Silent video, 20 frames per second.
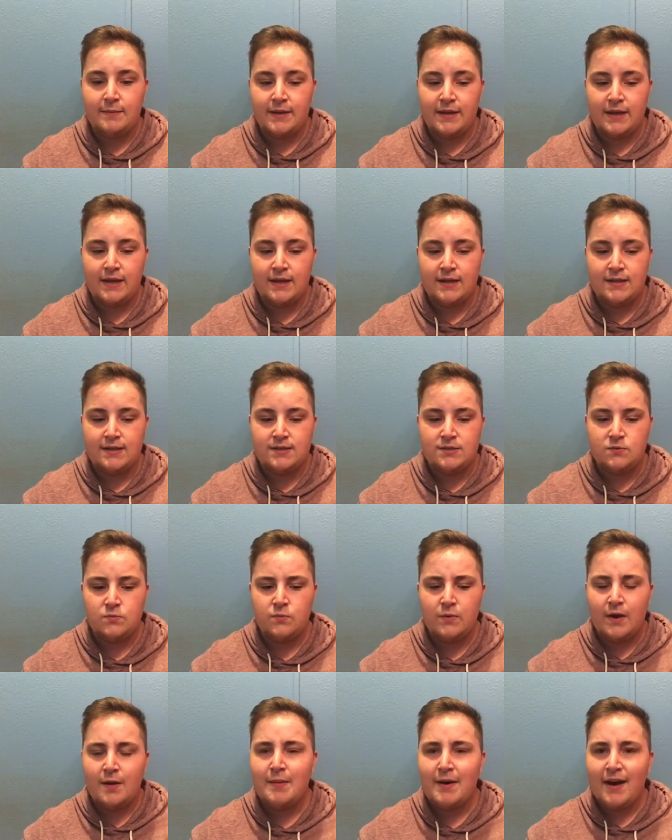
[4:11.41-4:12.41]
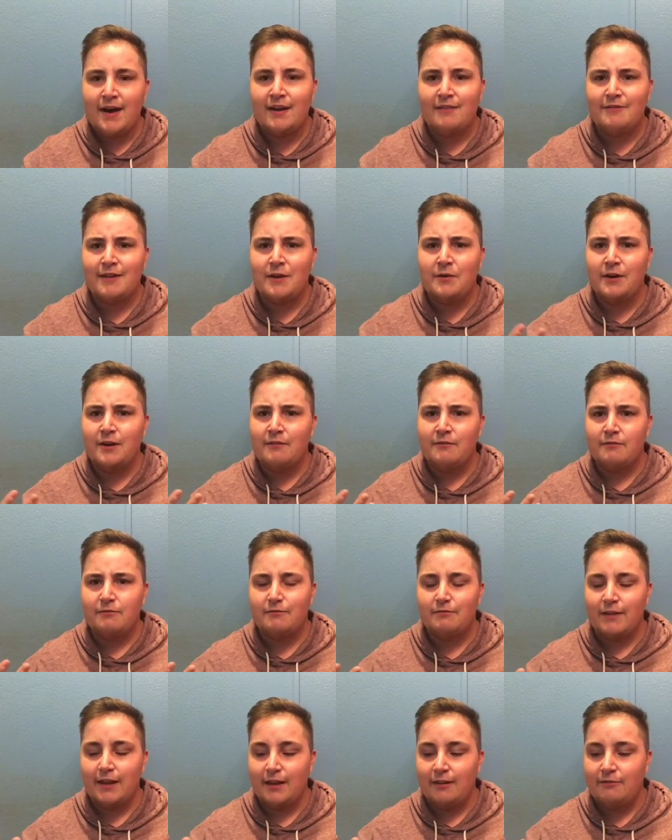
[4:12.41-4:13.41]
because what about if I would have
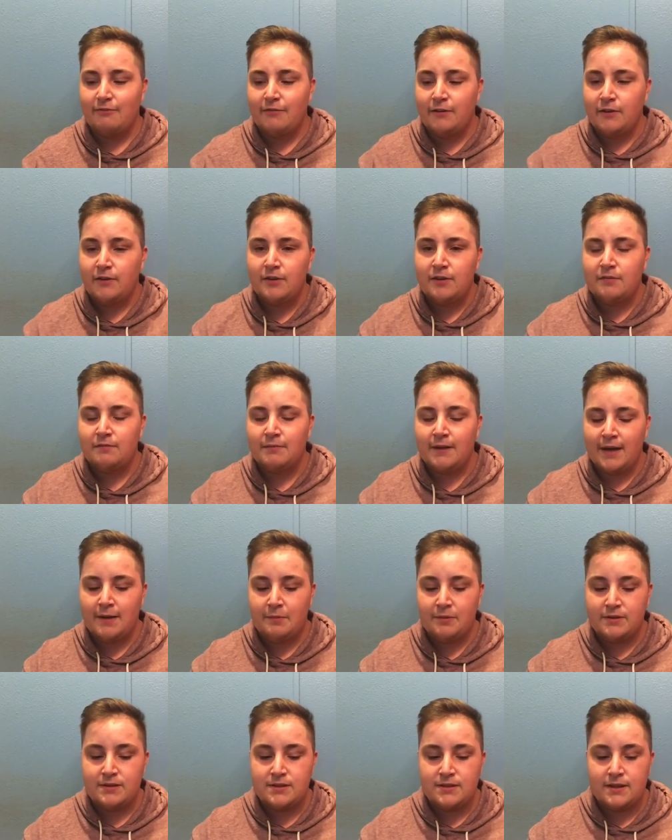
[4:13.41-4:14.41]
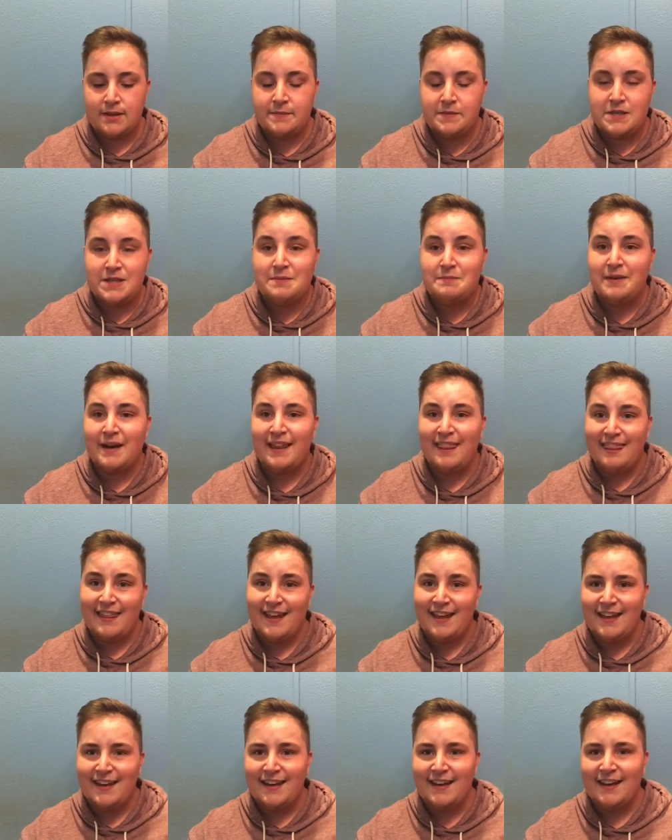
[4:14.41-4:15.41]
like filled my prescription by
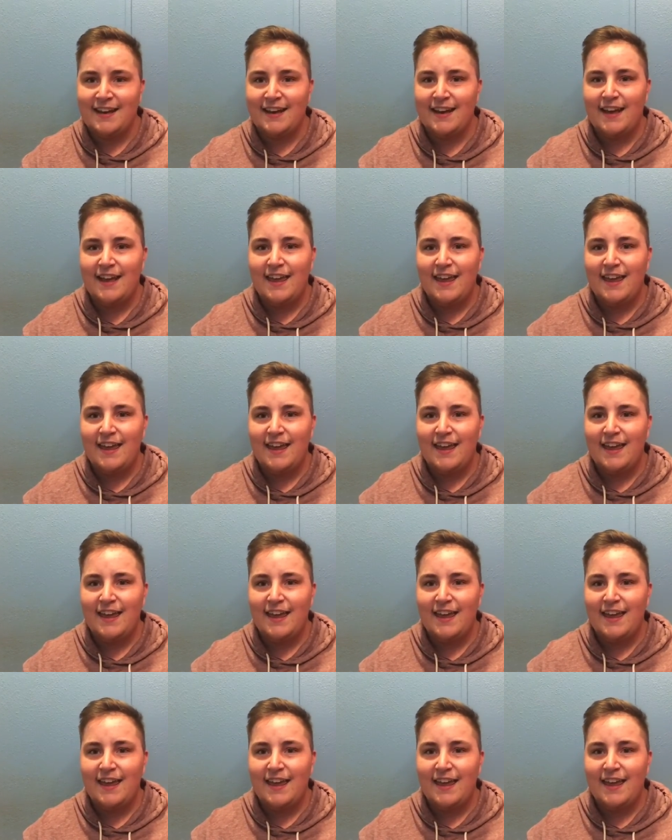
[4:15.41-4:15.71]
then,